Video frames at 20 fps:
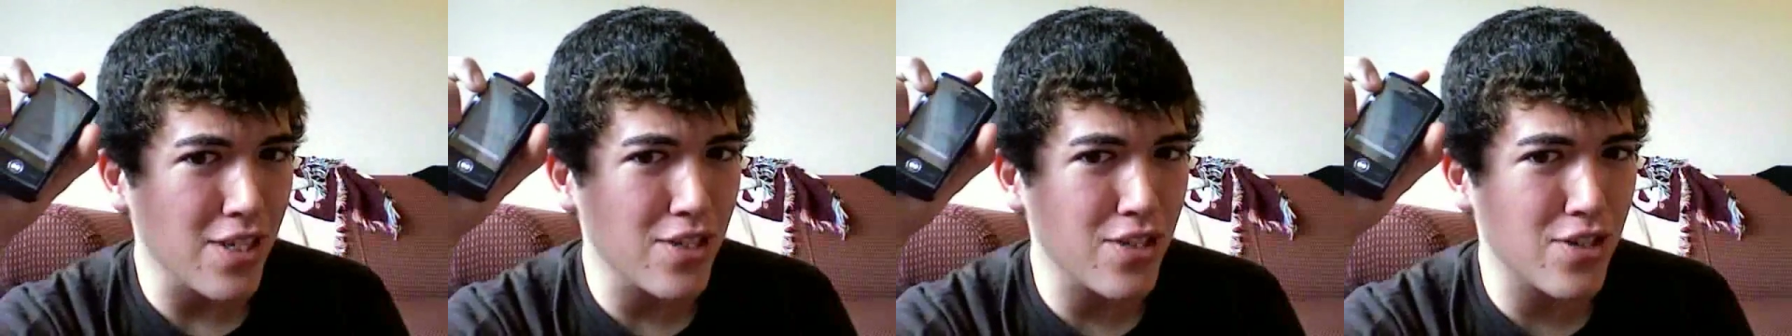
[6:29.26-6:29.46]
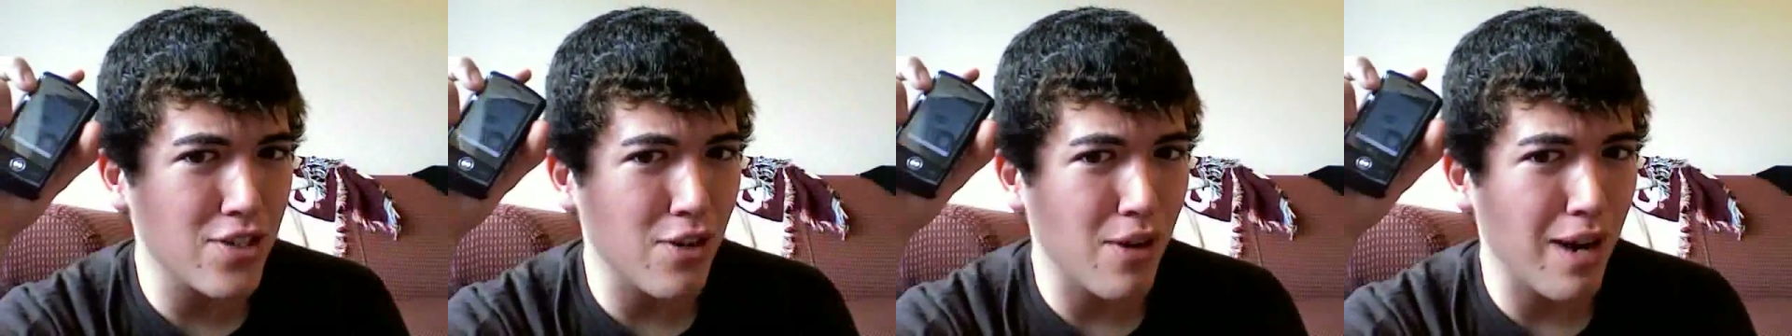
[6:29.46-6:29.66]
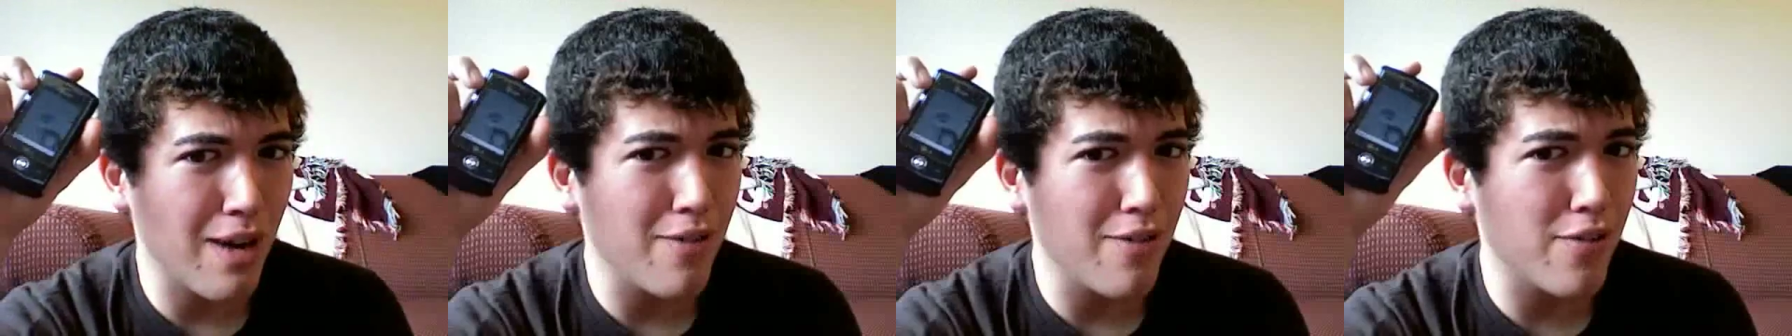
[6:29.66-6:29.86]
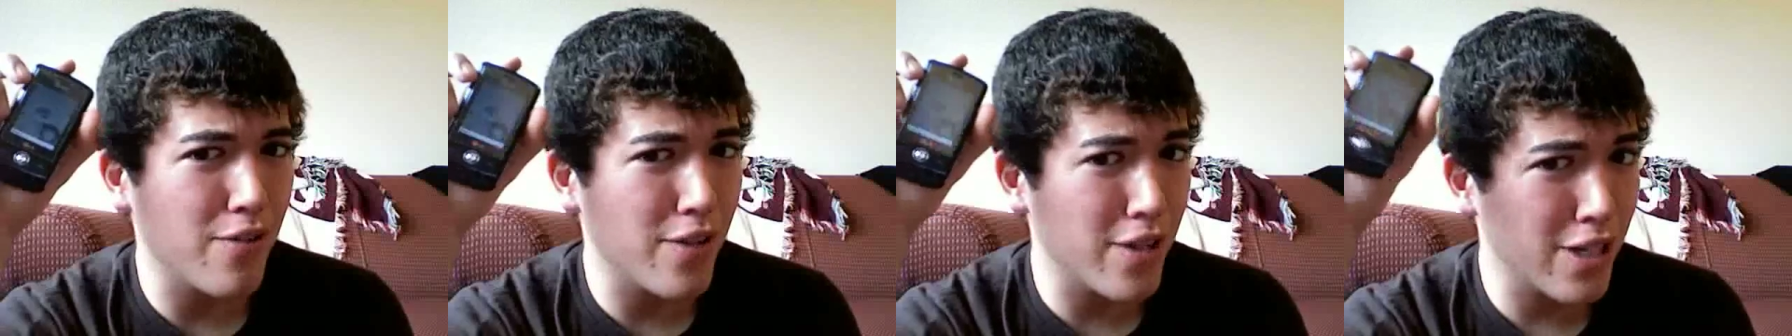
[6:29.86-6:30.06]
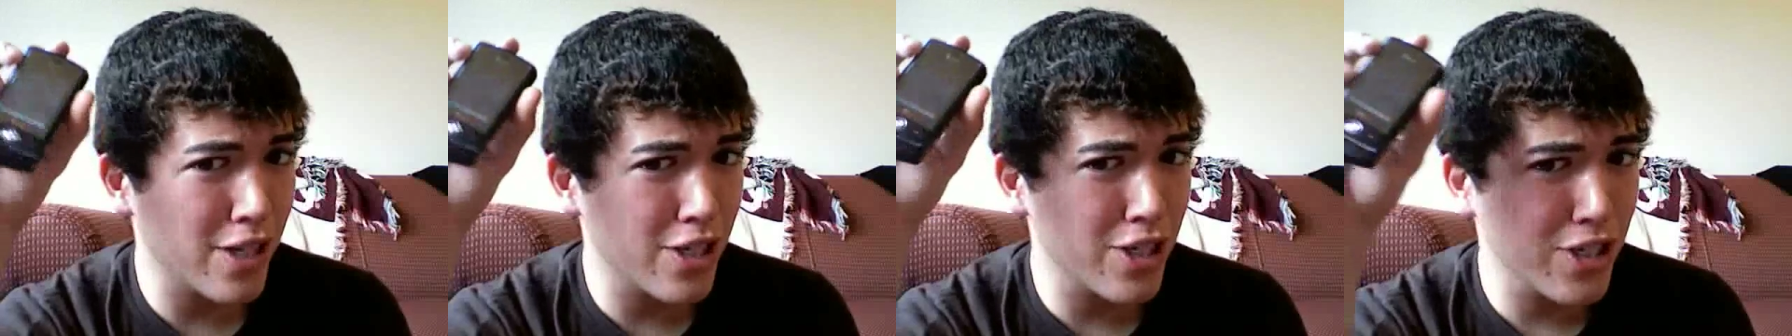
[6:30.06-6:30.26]
So I have a
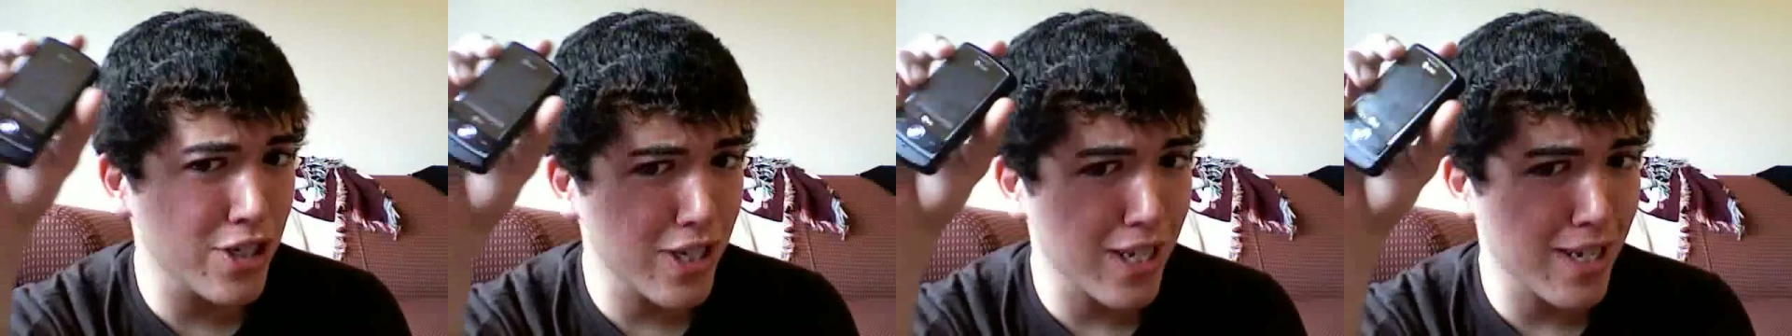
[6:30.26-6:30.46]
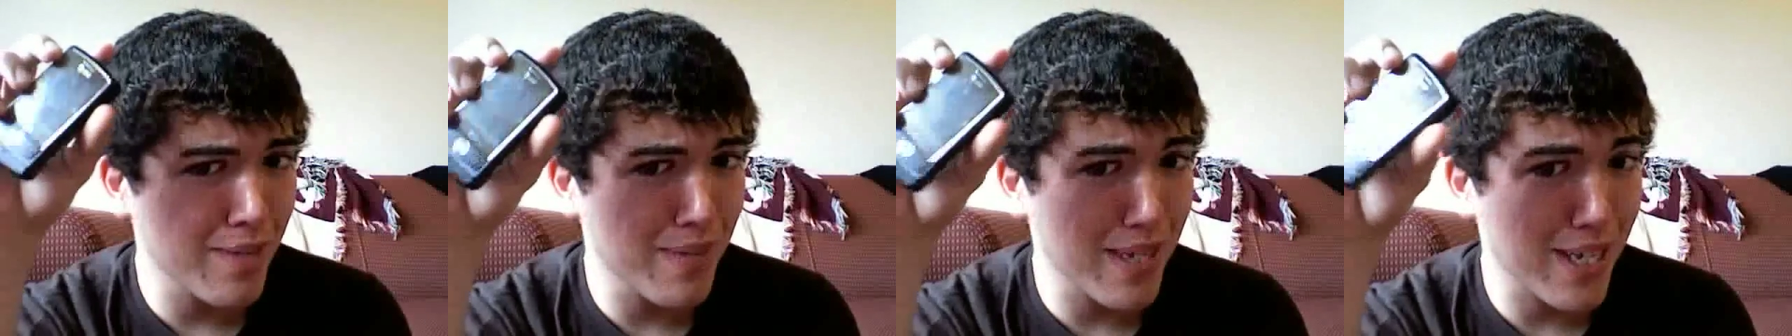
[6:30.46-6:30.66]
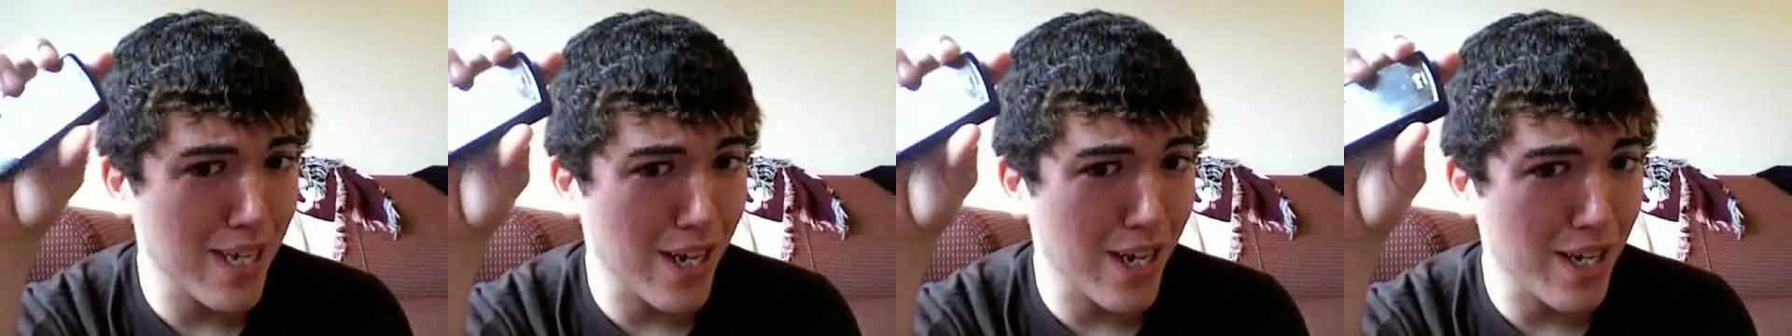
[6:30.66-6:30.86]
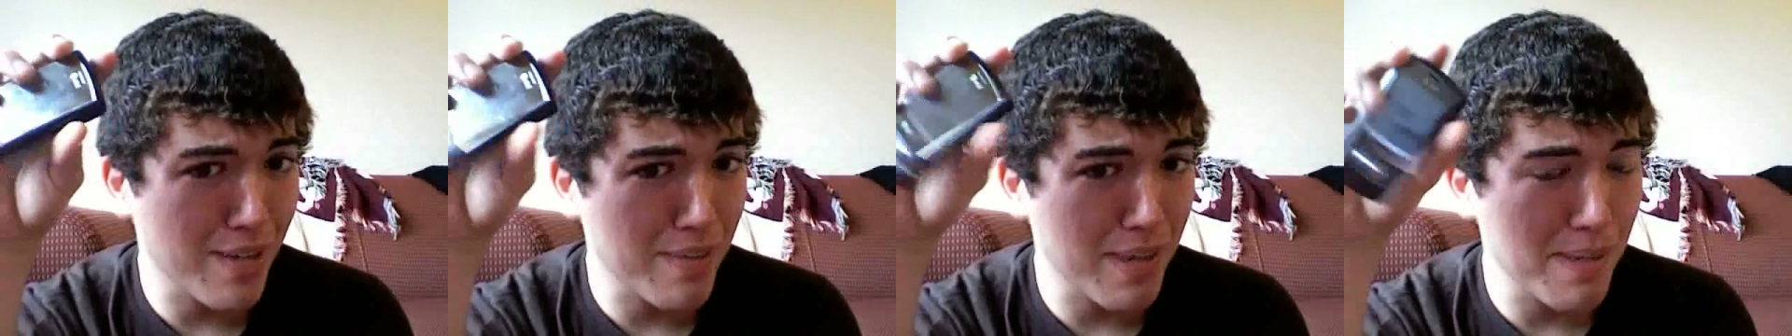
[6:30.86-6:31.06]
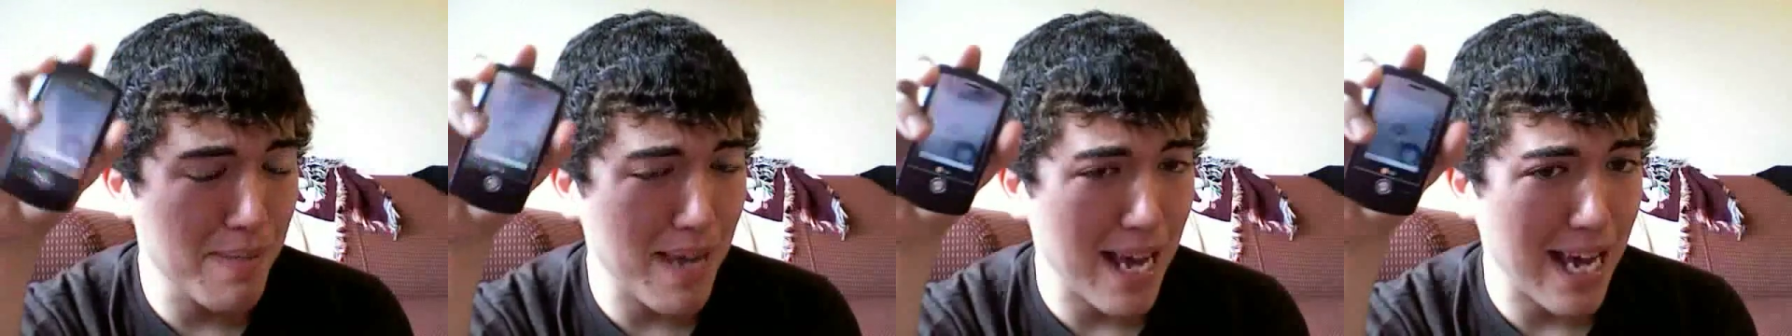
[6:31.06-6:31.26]
feeling she's gonna be
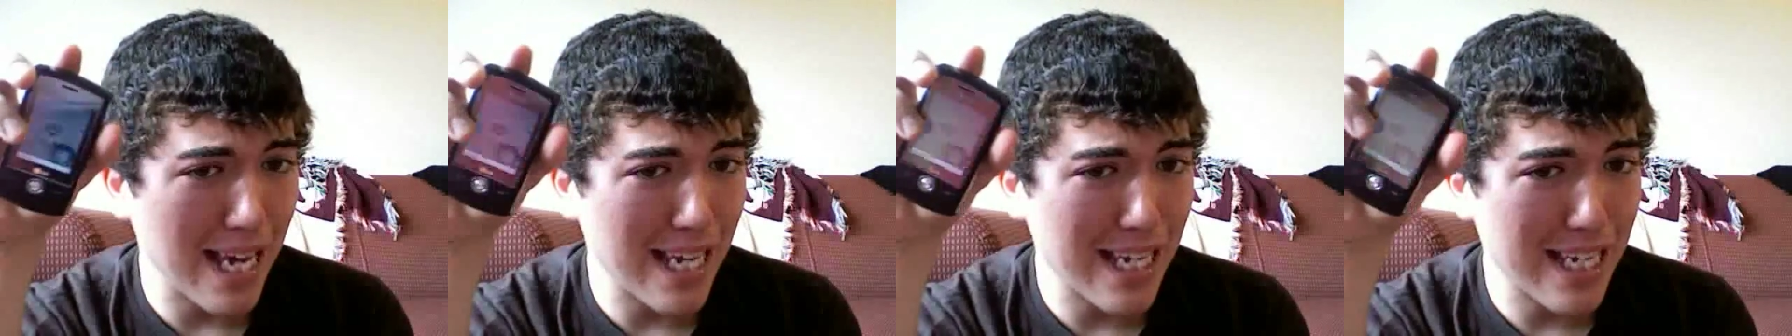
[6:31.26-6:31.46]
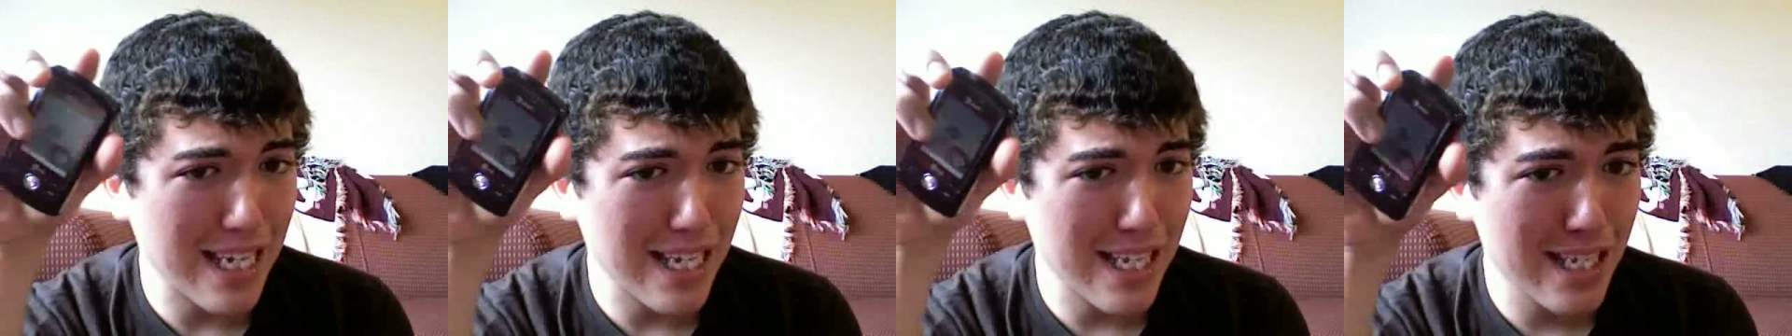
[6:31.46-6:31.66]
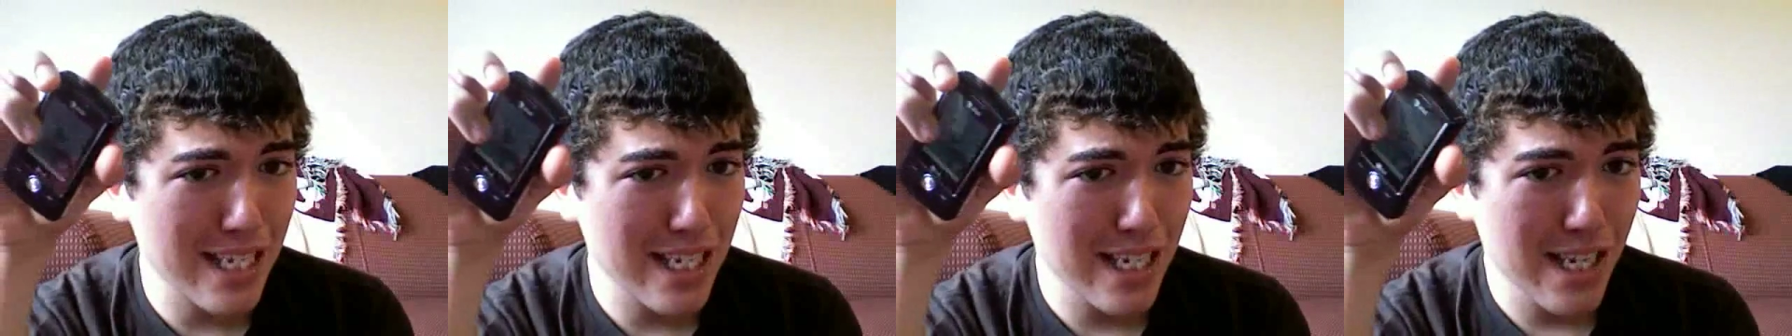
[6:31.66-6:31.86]
calling me back.